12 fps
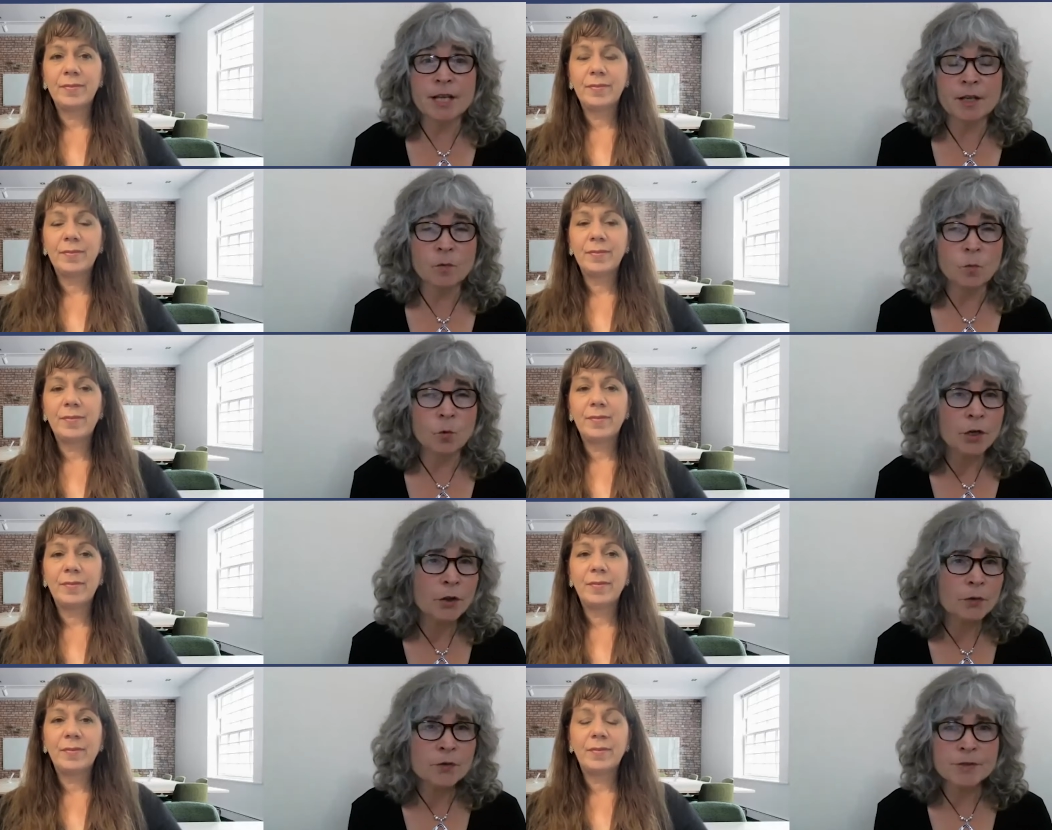Speaker 1: can
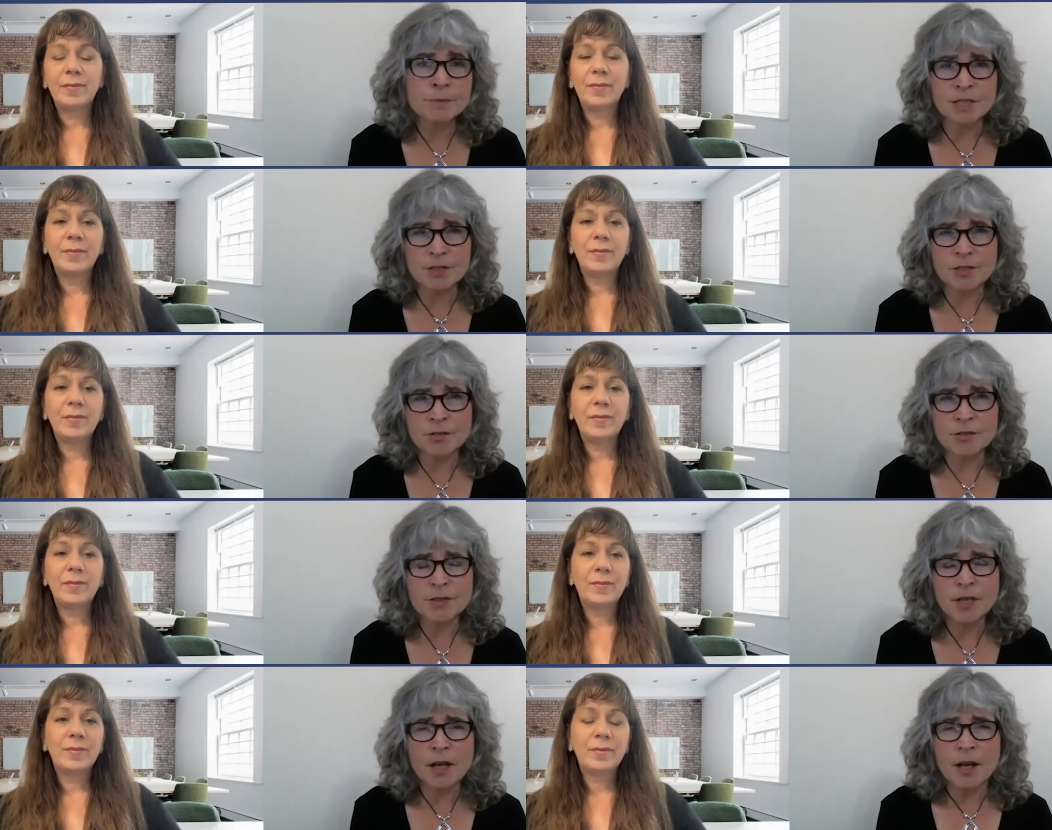work through some
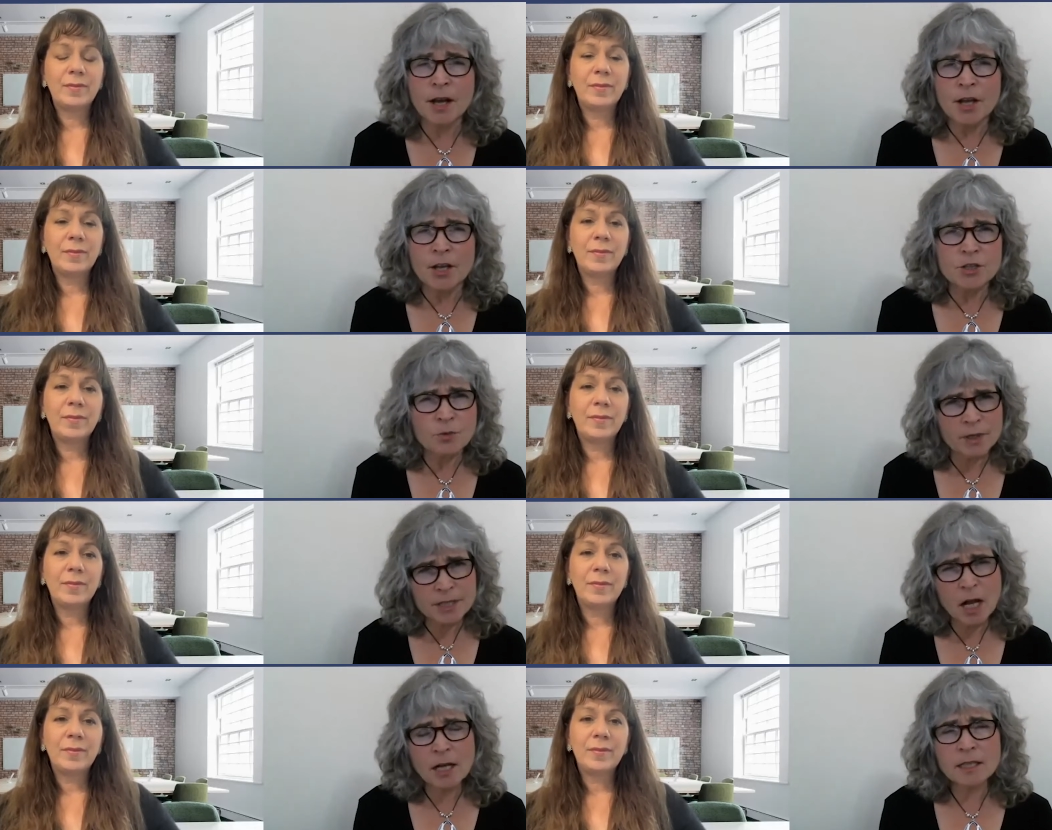issues. Do you
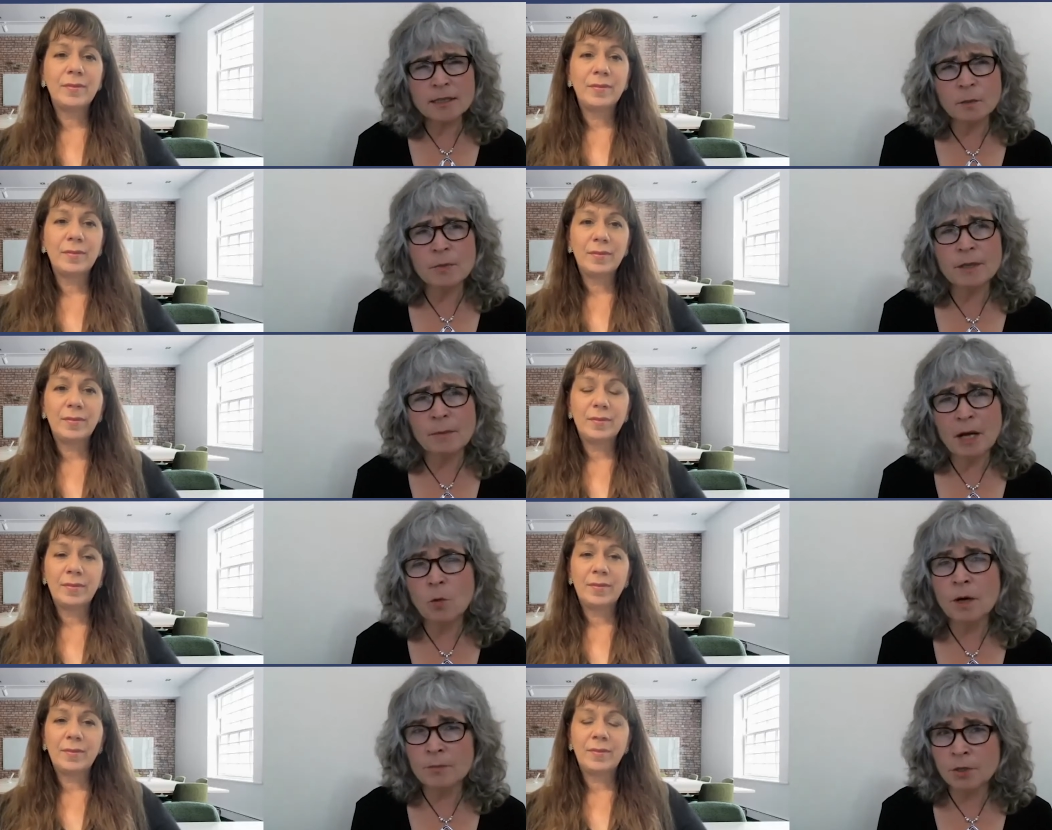want to talk a little bit
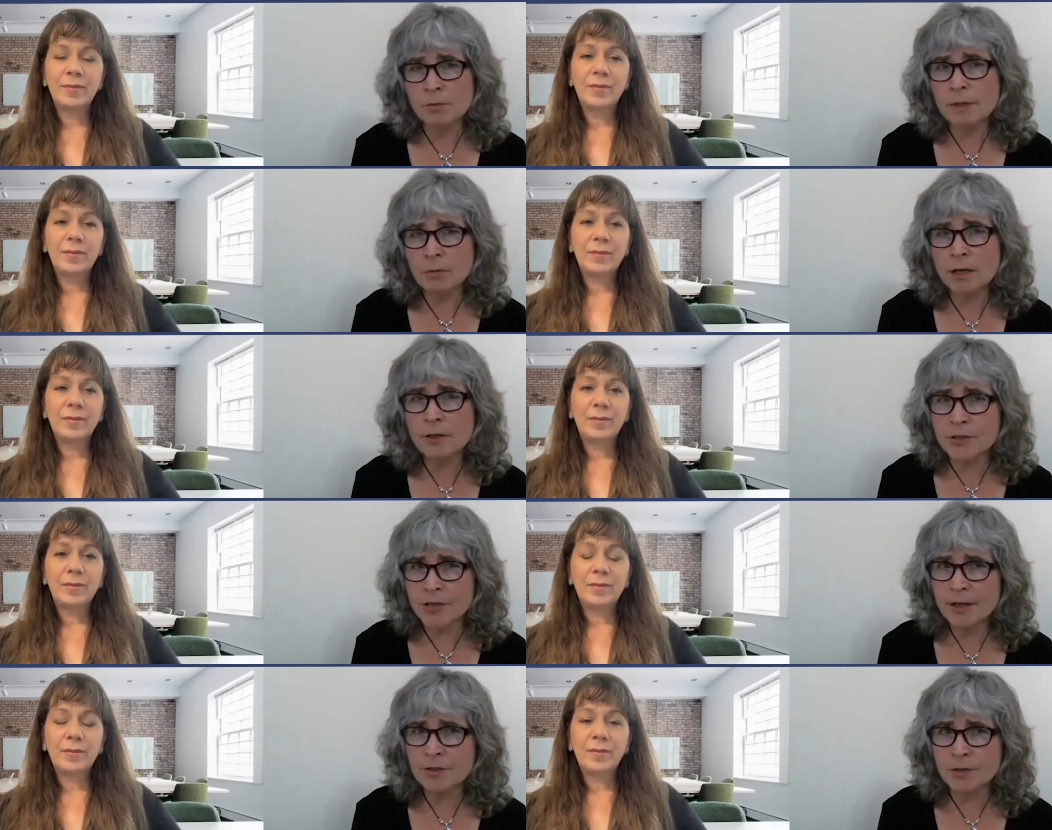about what puberty
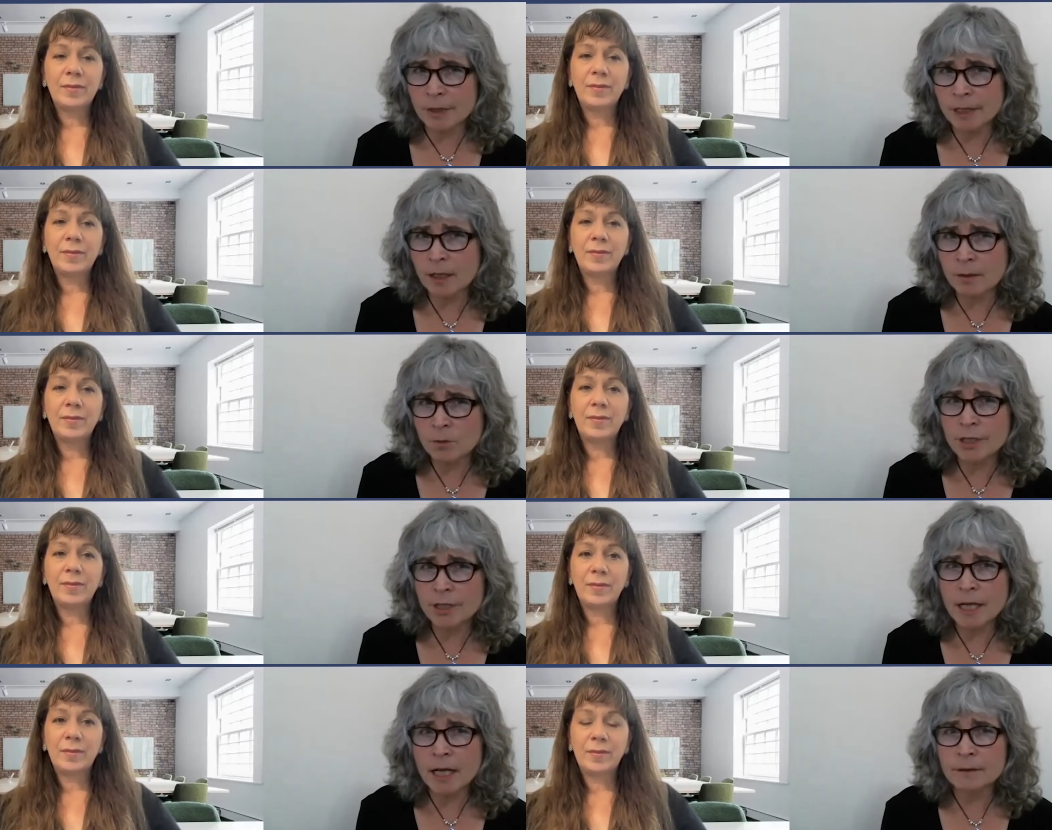blockers actually are,
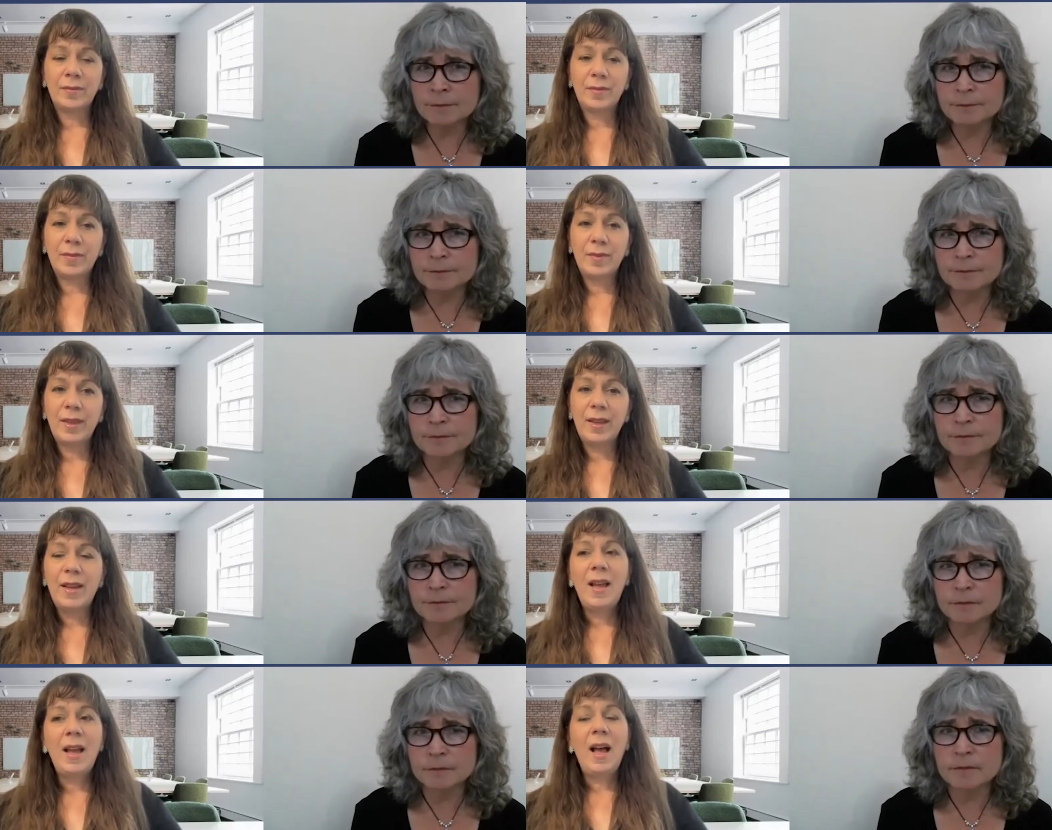Maria?
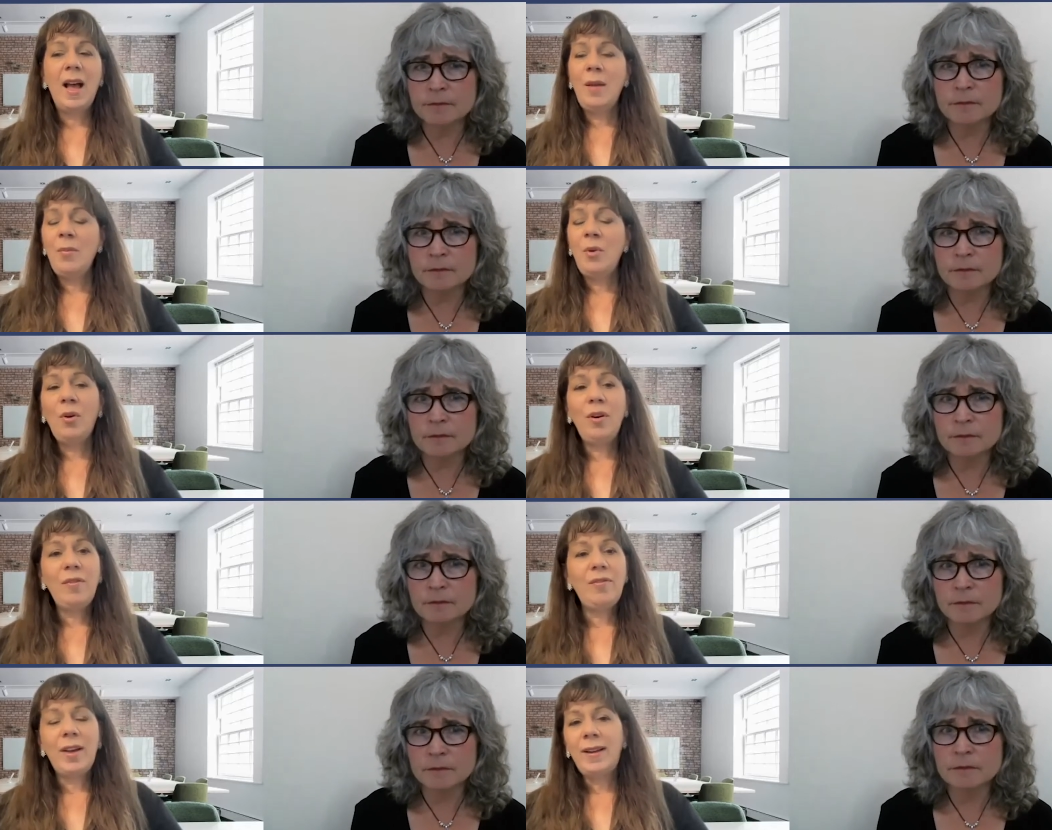
Speaker 2: I'm
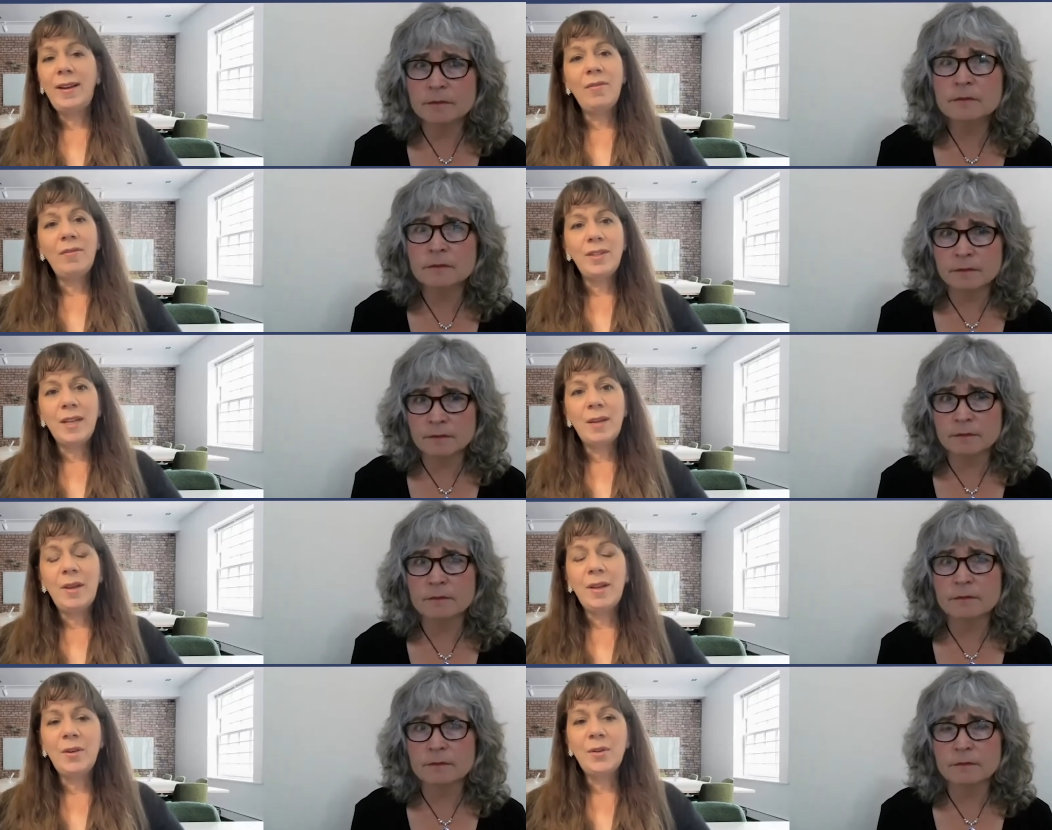horrified every time
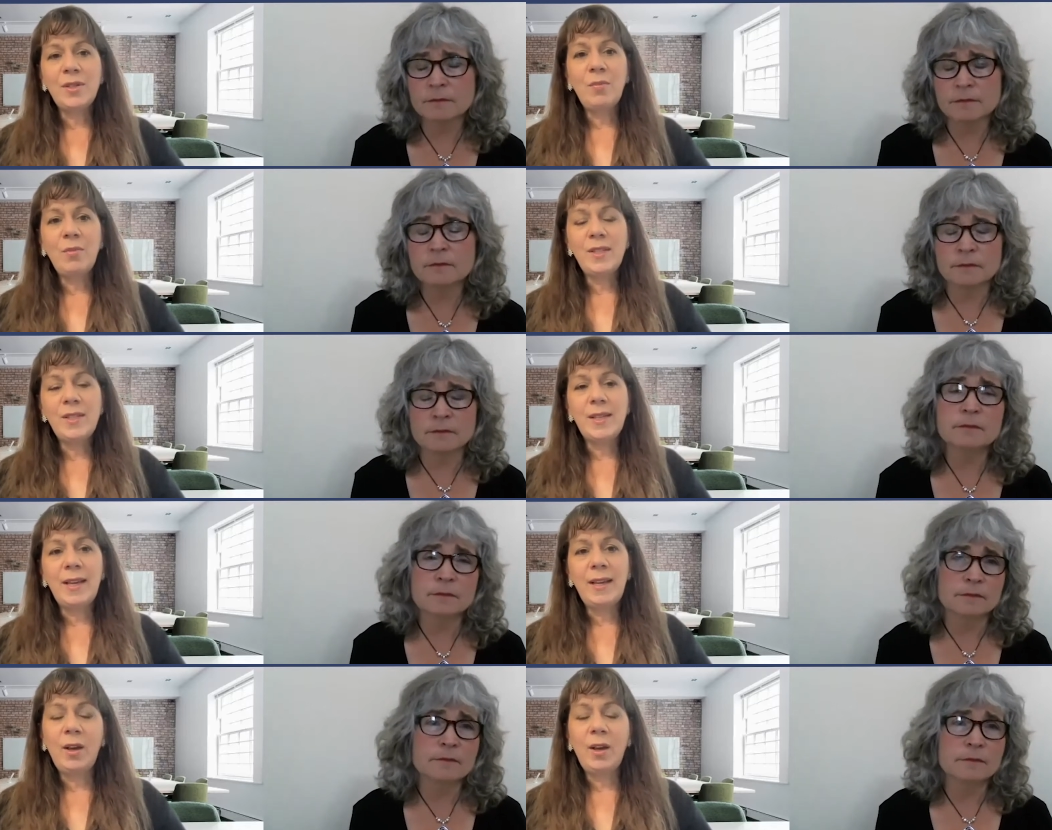I hear someone
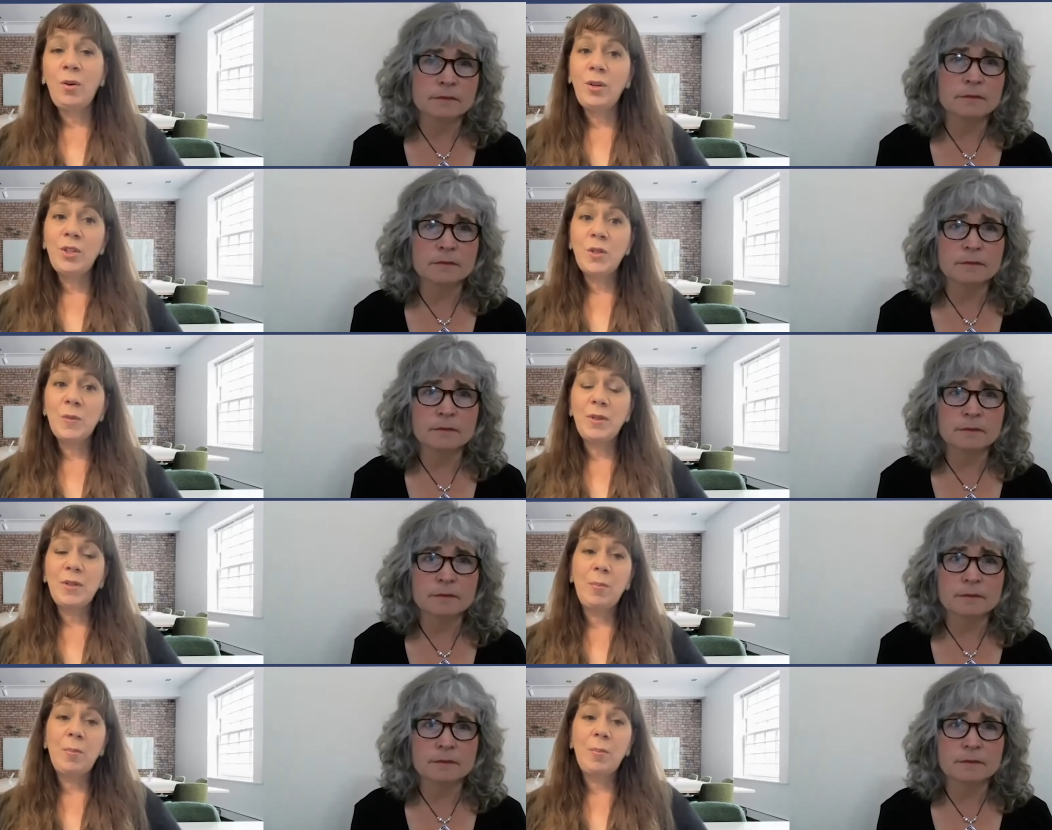say, oh, it just puts a